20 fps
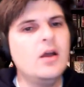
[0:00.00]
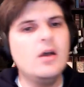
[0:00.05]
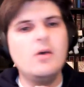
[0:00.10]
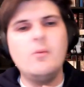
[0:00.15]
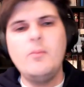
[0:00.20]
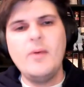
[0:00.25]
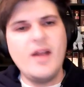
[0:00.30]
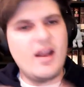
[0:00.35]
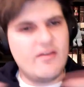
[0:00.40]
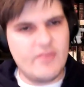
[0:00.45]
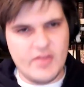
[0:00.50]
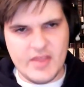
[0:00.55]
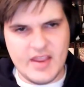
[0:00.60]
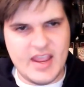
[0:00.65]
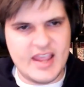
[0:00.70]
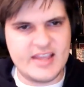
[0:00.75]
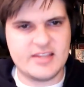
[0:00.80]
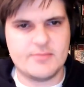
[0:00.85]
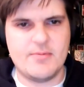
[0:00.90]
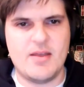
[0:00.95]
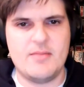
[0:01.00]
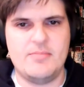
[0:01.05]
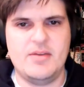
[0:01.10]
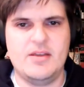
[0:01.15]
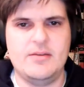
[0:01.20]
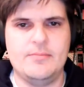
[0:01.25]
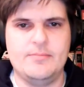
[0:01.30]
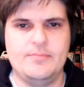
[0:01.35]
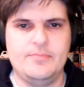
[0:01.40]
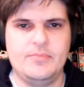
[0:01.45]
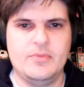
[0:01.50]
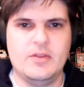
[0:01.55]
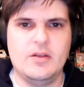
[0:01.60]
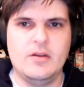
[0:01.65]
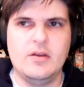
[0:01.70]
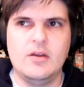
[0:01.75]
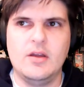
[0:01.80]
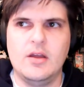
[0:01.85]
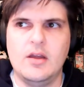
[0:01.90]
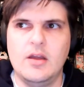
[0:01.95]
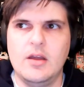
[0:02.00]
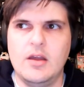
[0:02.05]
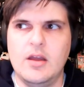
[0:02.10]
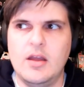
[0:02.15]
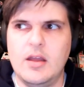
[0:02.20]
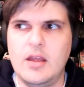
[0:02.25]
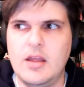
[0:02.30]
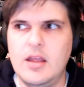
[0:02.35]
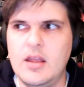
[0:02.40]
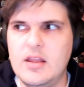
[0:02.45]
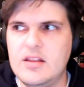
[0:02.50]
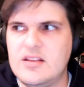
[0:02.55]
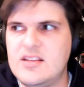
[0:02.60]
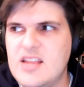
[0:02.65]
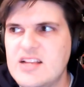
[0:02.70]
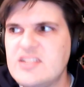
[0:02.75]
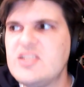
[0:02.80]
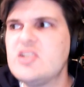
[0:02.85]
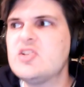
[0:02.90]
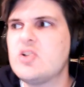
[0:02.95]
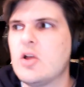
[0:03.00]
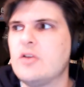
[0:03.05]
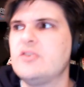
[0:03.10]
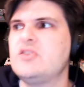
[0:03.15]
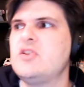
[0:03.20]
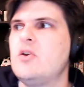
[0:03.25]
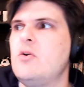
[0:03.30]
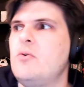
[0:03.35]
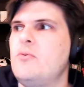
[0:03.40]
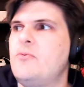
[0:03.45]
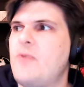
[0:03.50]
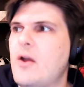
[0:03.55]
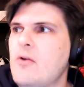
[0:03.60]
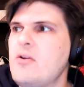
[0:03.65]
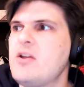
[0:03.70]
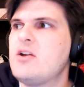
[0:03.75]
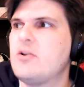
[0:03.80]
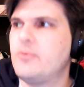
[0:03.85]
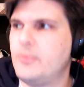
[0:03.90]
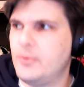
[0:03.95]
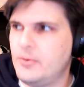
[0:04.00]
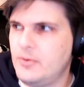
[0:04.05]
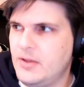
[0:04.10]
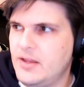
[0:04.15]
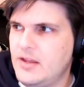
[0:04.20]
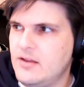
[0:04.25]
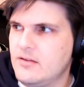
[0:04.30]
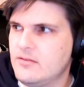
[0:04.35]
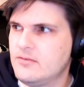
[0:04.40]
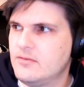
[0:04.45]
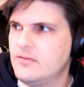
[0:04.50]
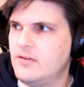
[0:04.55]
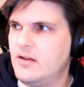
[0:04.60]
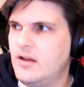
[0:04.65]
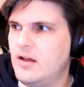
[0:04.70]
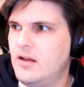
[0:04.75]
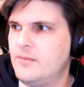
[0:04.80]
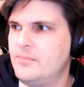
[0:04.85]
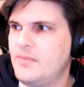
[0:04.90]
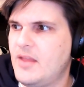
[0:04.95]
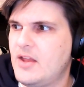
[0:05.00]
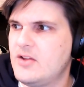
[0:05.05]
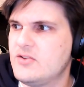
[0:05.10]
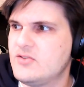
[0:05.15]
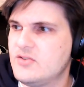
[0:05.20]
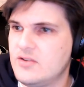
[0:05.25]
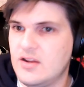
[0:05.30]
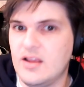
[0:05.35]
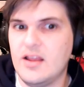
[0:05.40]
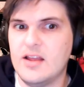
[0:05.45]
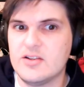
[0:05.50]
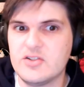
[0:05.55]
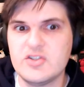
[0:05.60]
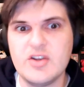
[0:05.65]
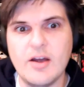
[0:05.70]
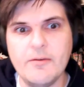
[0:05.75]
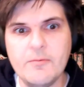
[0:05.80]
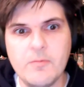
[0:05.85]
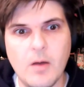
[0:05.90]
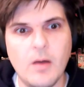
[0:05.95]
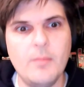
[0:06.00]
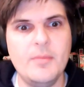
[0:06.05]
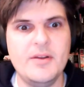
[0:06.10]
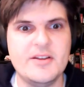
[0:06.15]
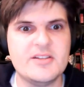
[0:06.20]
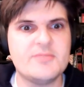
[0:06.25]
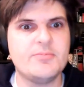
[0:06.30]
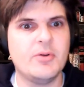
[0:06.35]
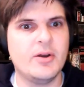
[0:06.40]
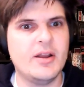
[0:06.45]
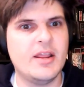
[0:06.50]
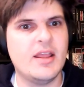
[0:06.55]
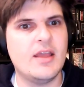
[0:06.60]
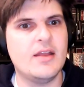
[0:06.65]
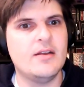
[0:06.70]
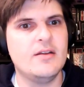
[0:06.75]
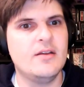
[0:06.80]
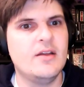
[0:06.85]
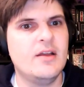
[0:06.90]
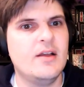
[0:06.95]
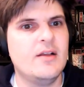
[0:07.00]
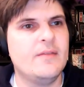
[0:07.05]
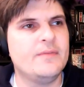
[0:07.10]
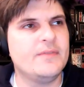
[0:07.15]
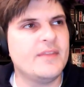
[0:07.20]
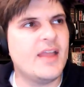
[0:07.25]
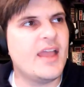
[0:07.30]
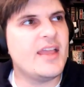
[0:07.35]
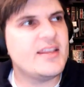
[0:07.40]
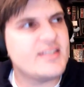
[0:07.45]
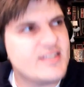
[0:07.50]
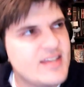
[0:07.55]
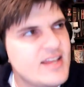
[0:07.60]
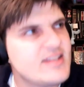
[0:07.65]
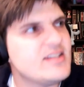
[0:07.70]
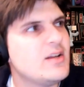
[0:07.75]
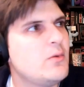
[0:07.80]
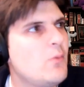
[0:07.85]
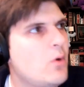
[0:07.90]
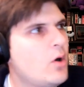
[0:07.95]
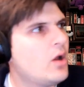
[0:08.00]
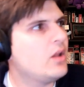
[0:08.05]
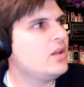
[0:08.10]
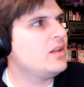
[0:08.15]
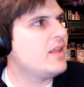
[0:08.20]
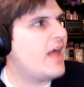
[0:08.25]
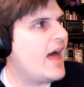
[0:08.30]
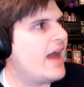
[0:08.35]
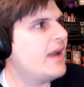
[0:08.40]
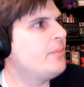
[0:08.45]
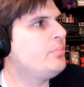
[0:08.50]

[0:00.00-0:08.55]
whatever the case may be. This is also very clearly, as Jeff Weltman is putting it, a season where a lot of